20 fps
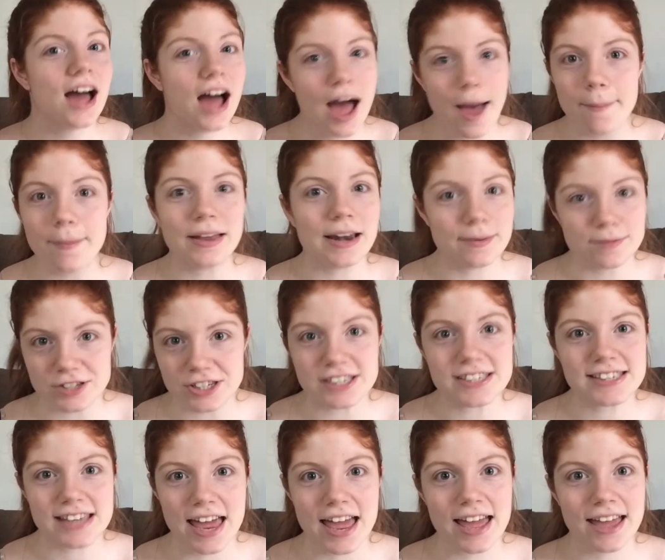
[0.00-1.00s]
I mean, I'm
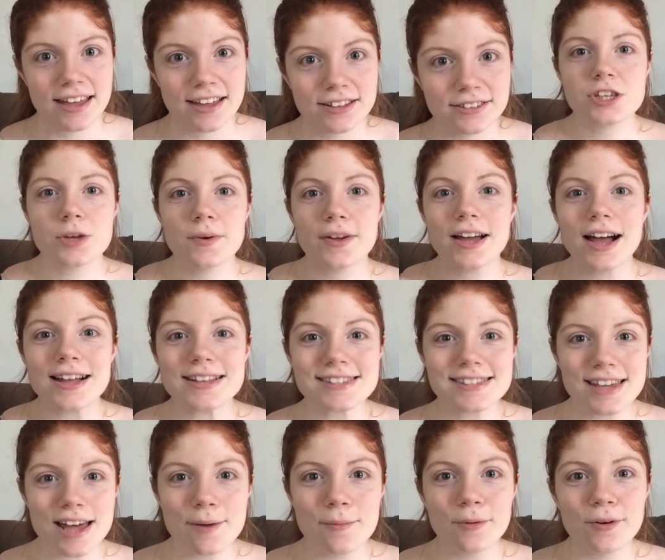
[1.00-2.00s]
just saying. So we got
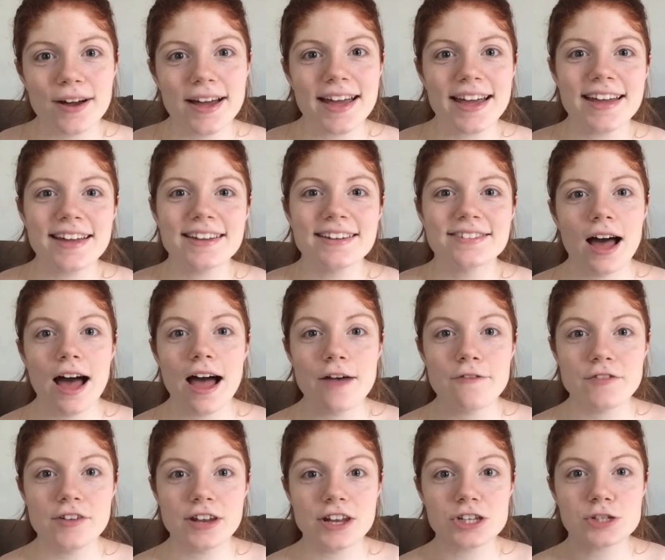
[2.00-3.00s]
Subway, I
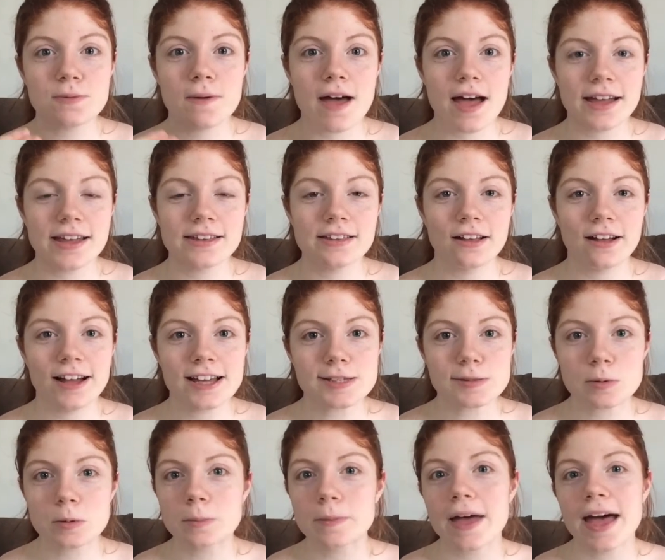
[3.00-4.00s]
finished packing the
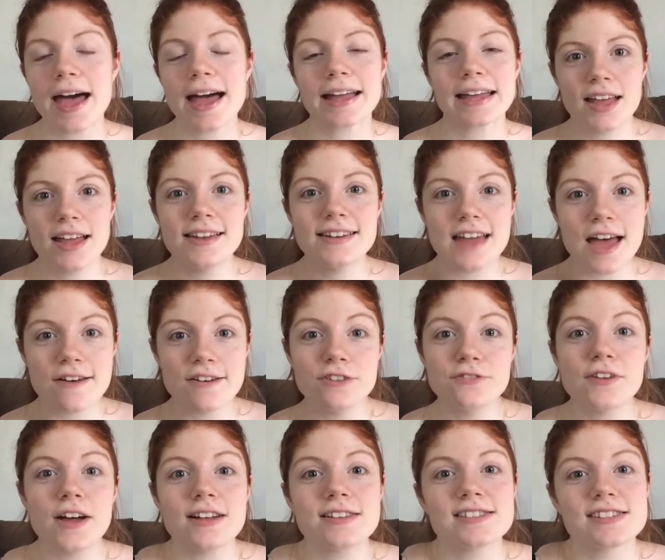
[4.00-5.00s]
hospital bag, and Devin
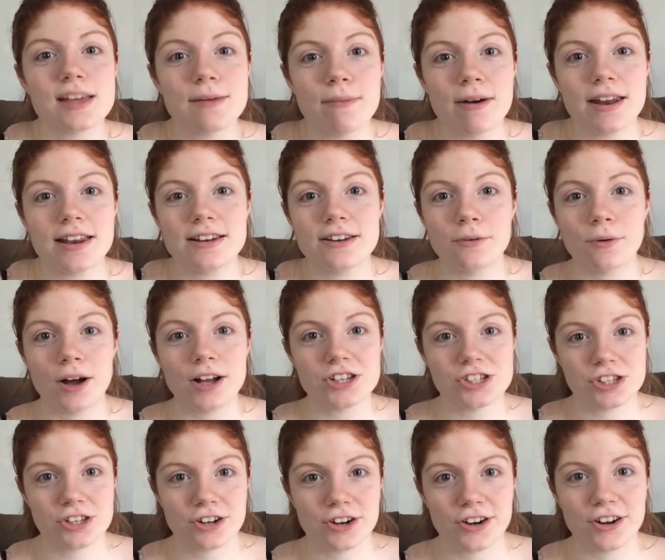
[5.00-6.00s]
found somebody to
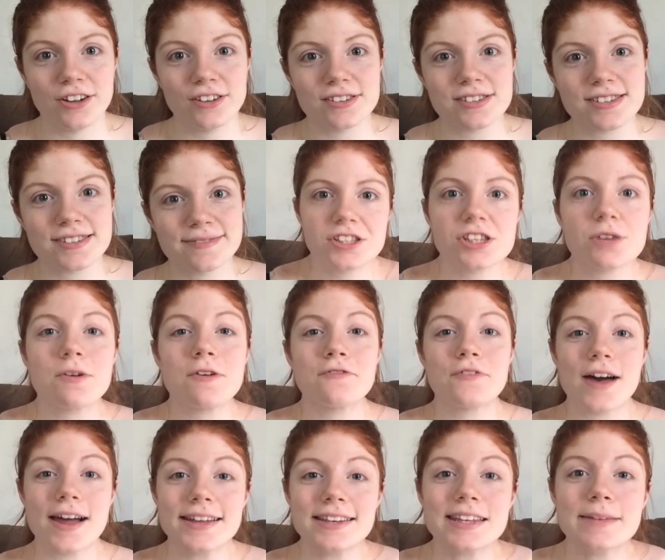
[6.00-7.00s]
watch the girls. So we
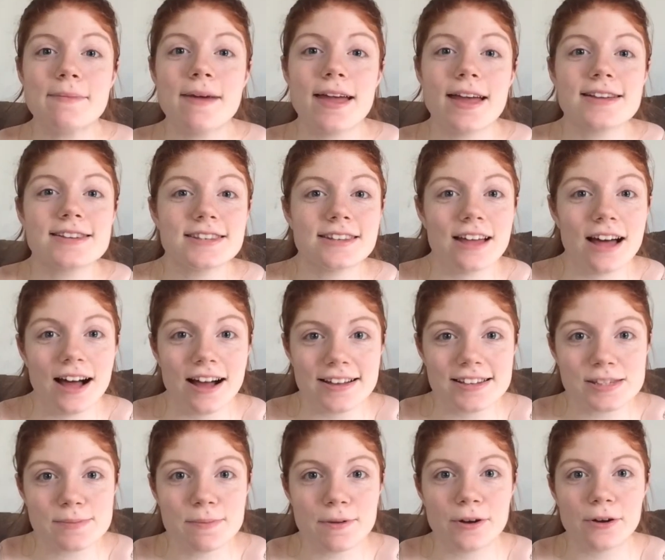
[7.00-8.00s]
finally make it to the
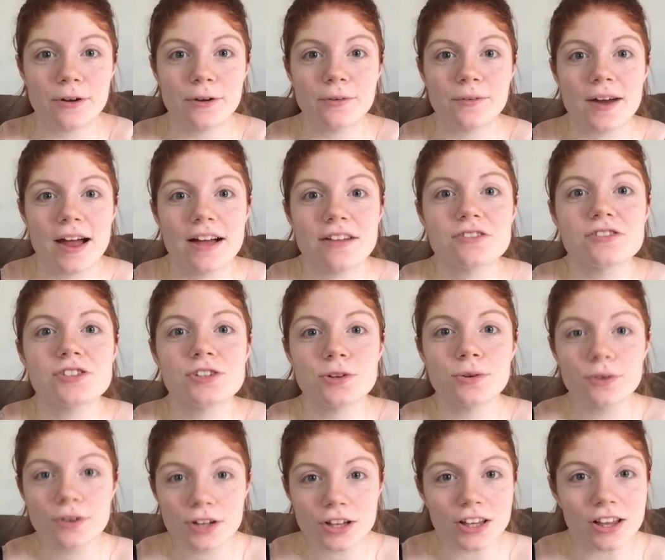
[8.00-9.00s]
hospital around
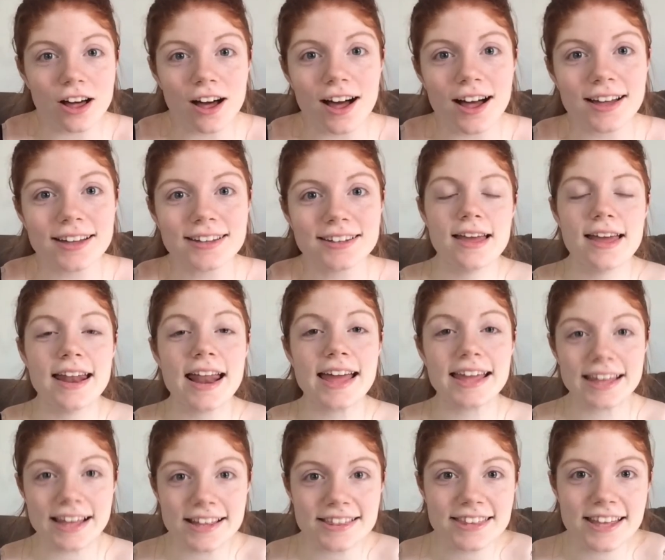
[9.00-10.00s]
two o'clock, and I
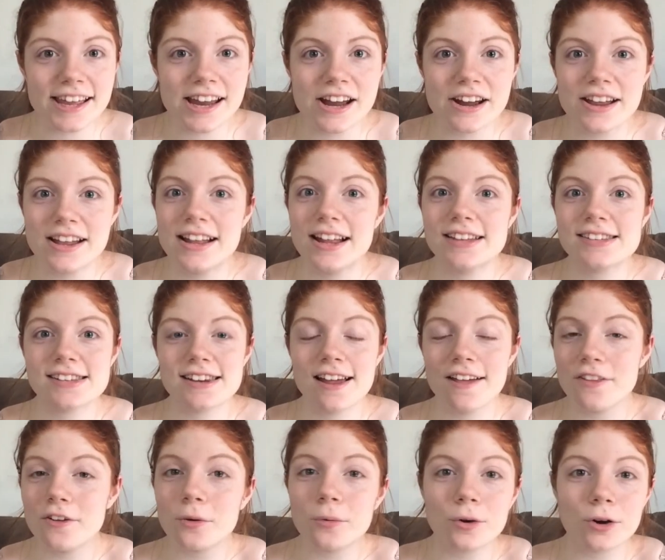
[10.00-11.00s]
get there and it's
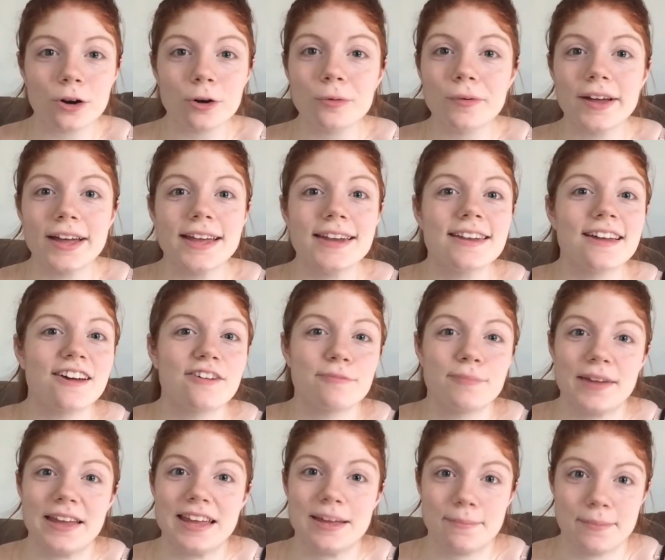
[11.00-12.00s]
another whirlwind of
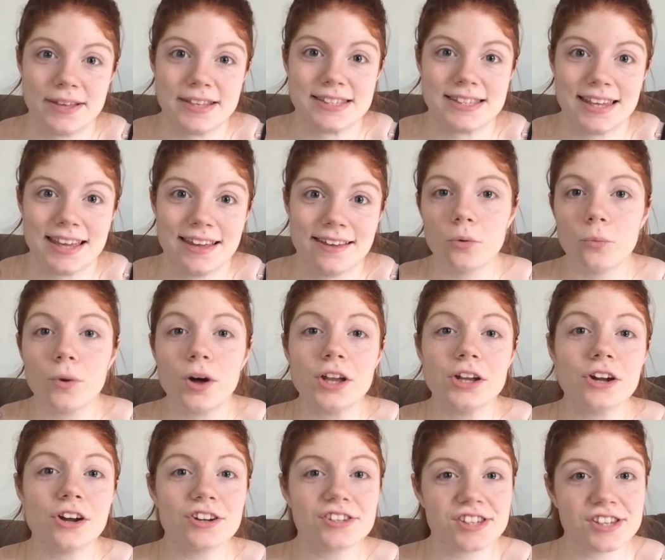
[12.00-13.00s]
being busy. One
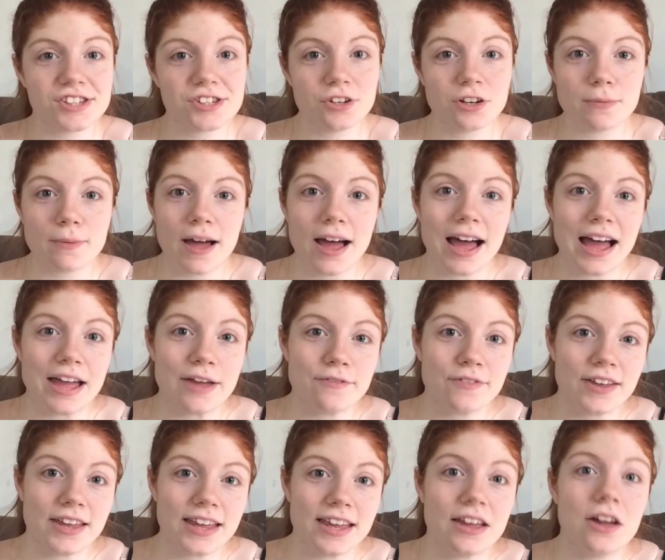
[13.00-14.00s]
nurse is doing my I
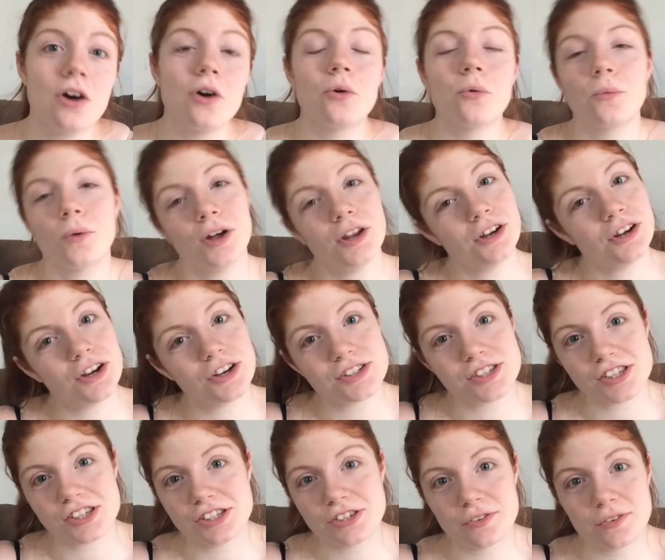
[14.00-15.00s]
V, one
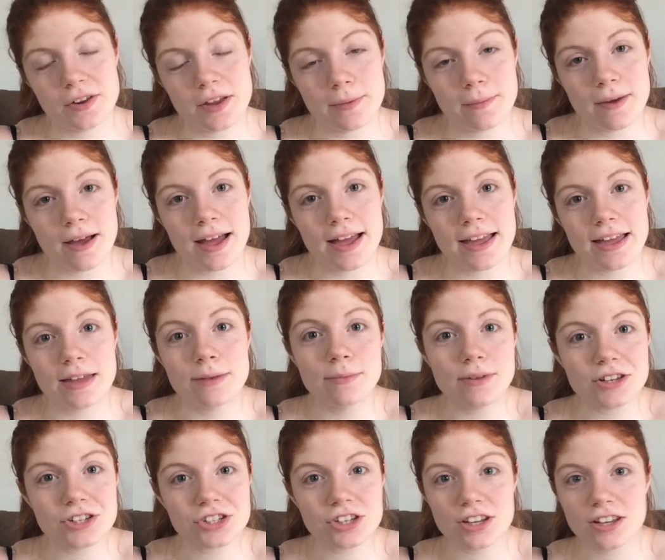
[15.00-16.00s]
nurse is doing my
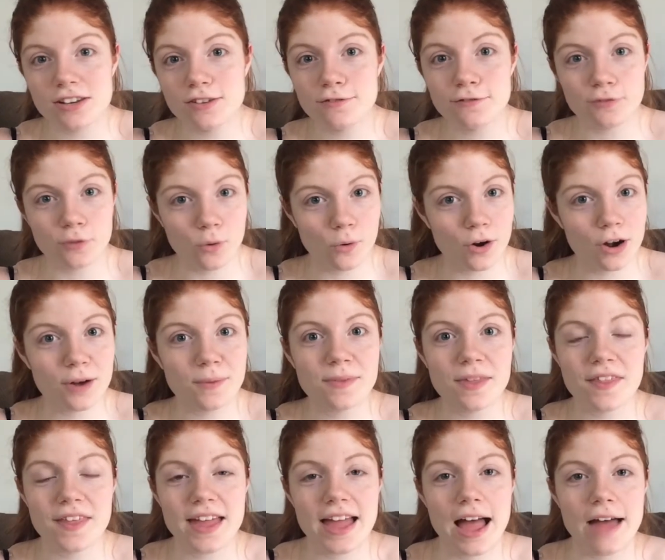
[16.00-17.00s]
admission form
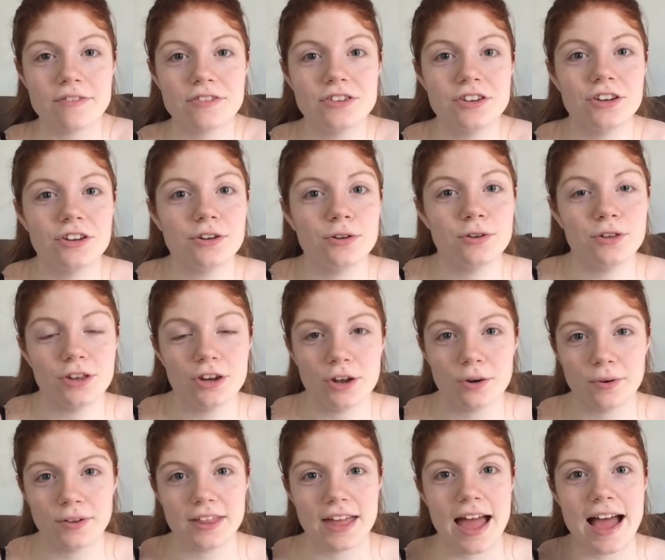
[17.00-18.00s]
that they have to do, you
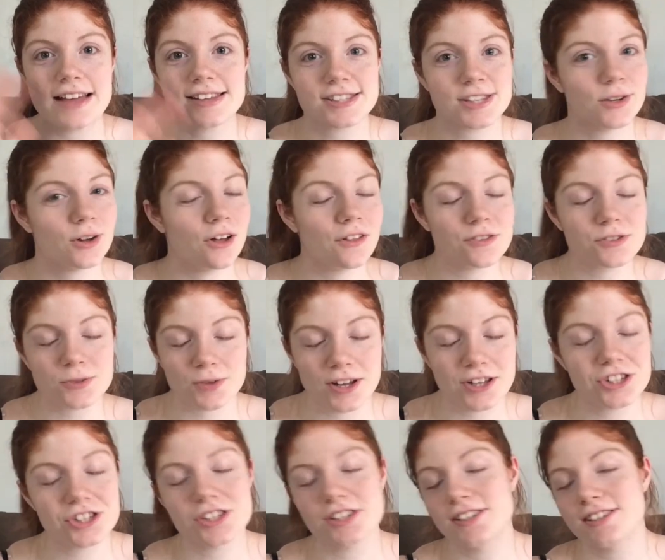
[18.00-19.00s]
know, when they ask you all those
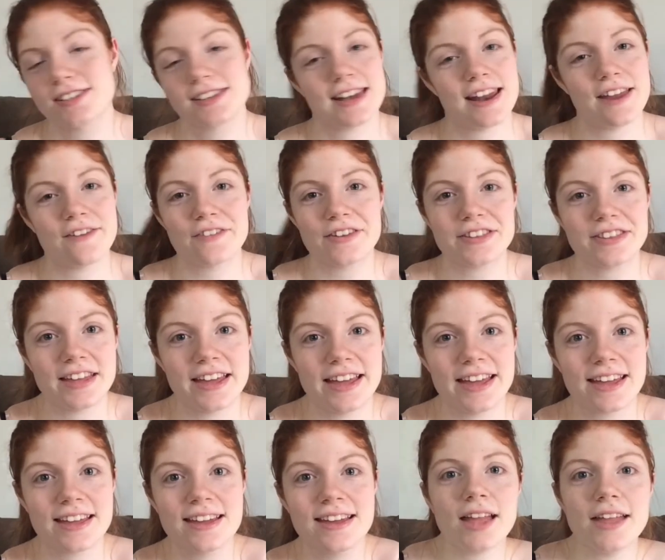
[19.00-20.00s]
questions and
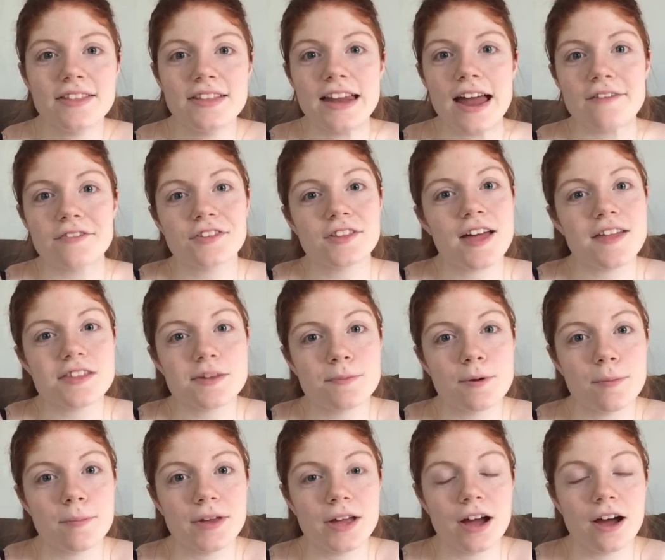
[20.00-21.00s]
everything. And then after that, they
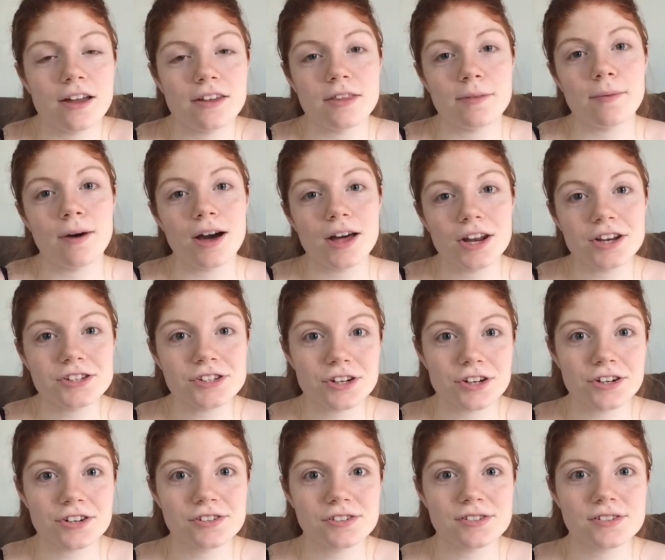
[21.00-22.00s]
put me on the
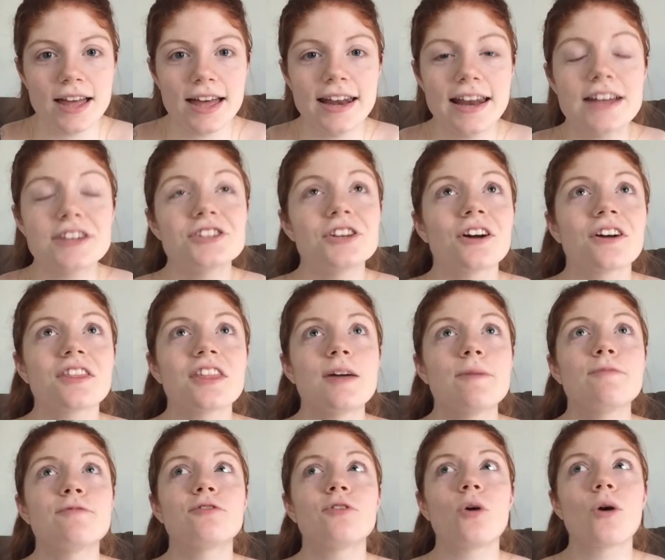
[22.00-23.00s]
monitors, and it took
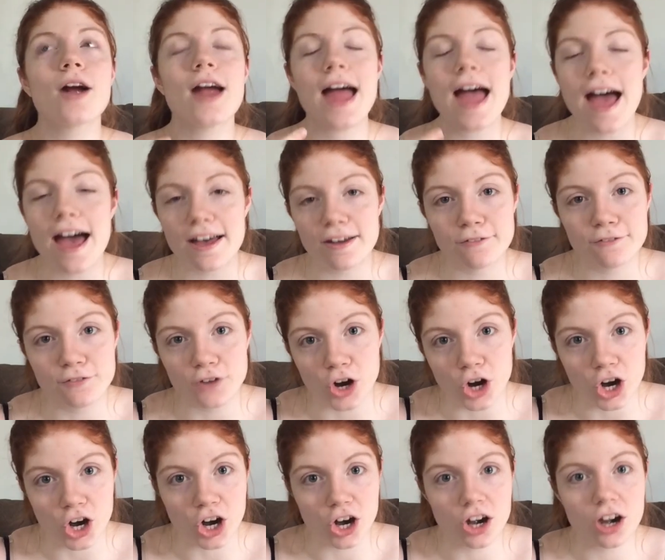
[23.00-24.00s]
them
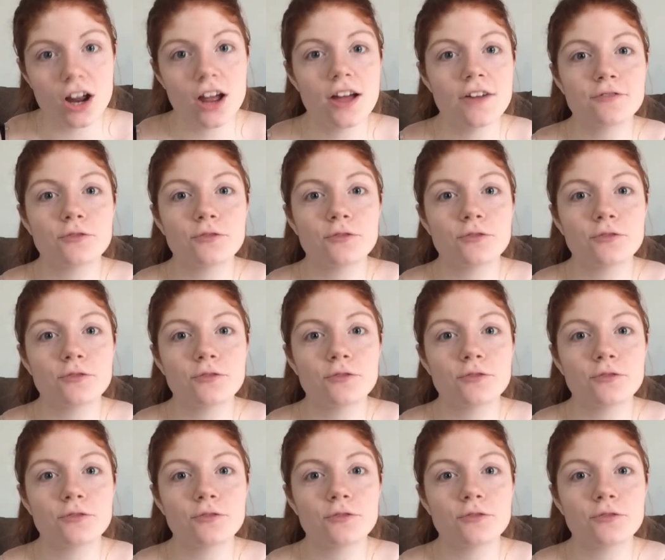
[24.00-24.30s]
forever.